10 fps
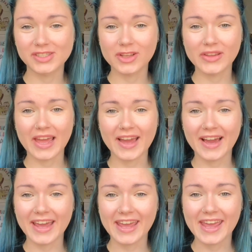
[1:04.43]
so that
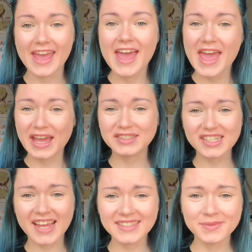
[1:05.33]
I
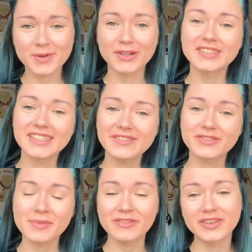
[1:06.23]
actually had some content
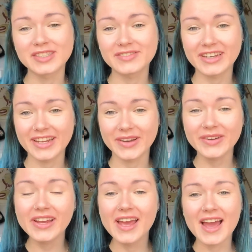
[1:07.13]
for my first
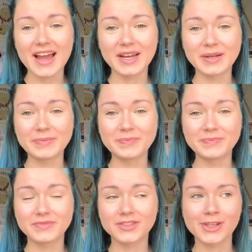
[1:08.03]
video.
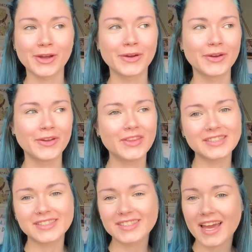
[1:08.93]
So
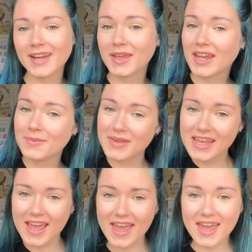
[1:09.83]
this is kind of going to
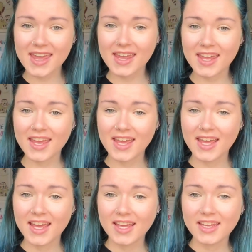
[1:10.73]
be a
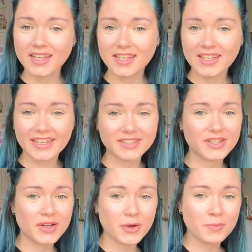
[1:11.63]
get
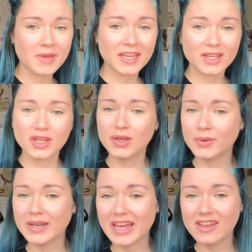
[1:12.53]
to know me
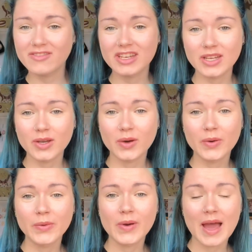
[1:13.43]
Q&A
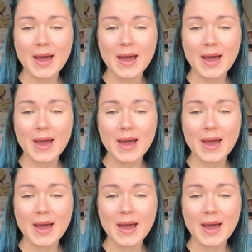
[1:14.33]
video.